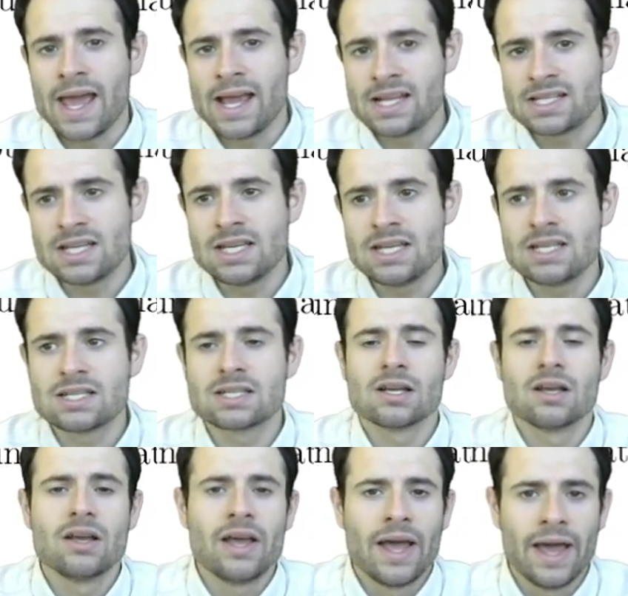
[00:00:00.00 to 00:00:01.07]
80s,
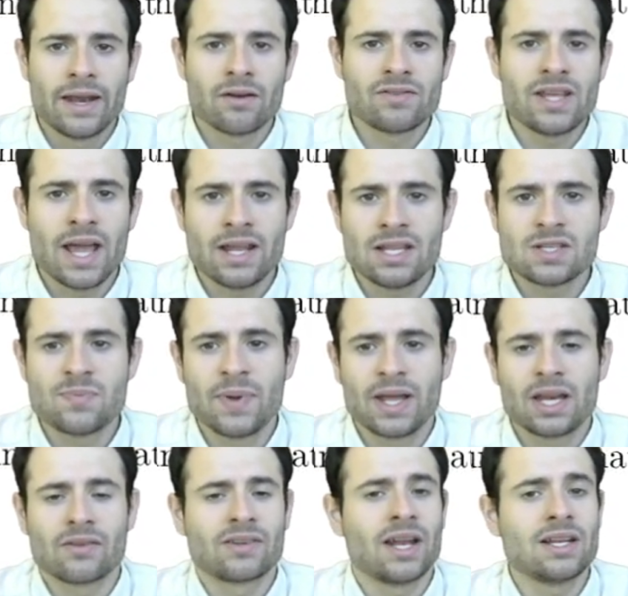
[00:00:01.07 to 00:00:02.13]
end of the 80s,
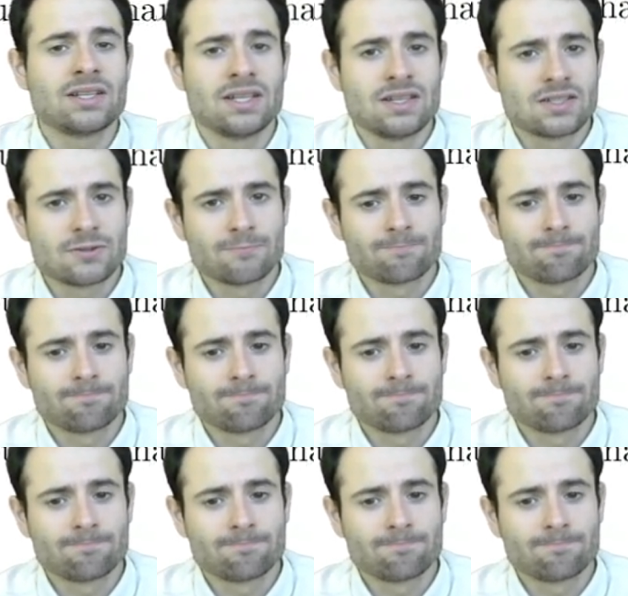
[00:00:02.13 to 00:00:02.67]
beginning of the 90s.